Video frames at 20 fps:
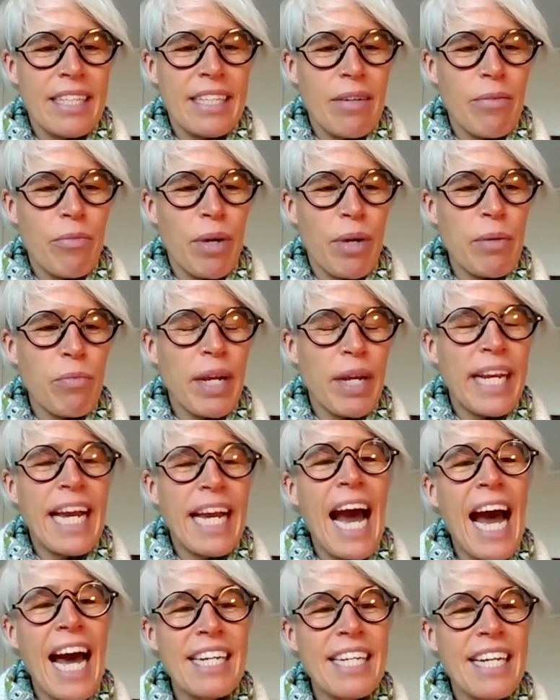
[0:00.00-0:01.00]
we
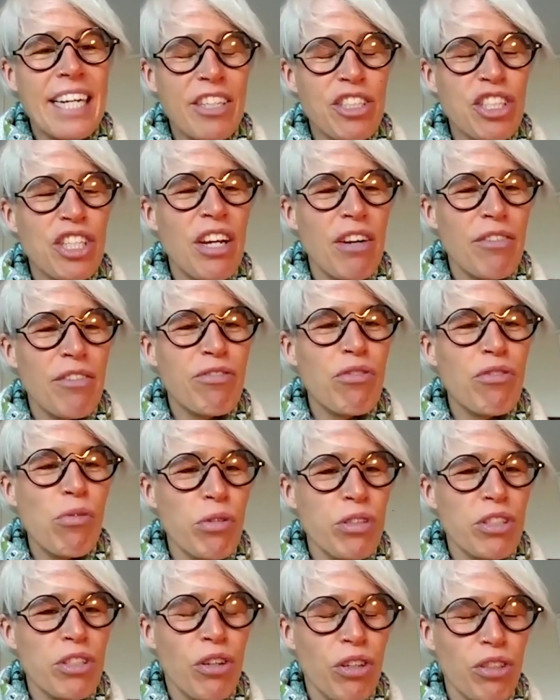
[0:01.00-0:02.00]
can't actually
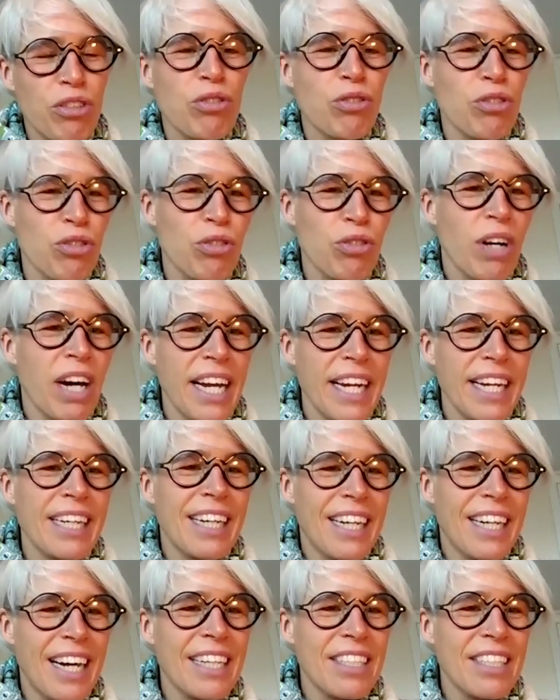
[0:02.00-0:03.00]
afford not to try,
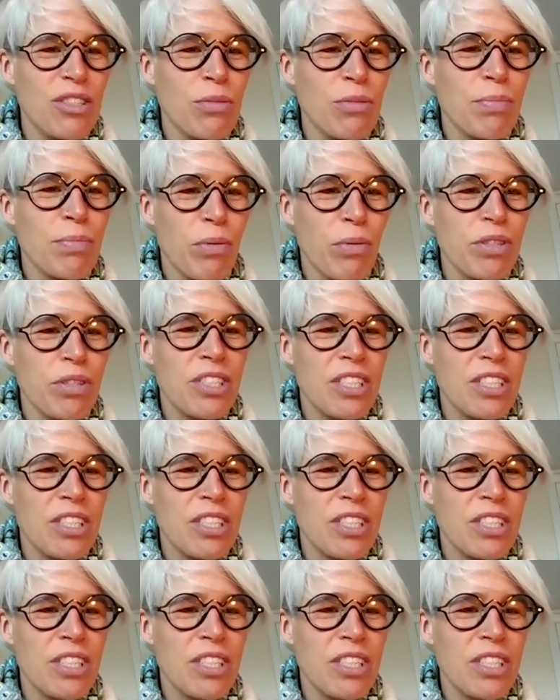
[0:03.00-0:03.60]
I suppose.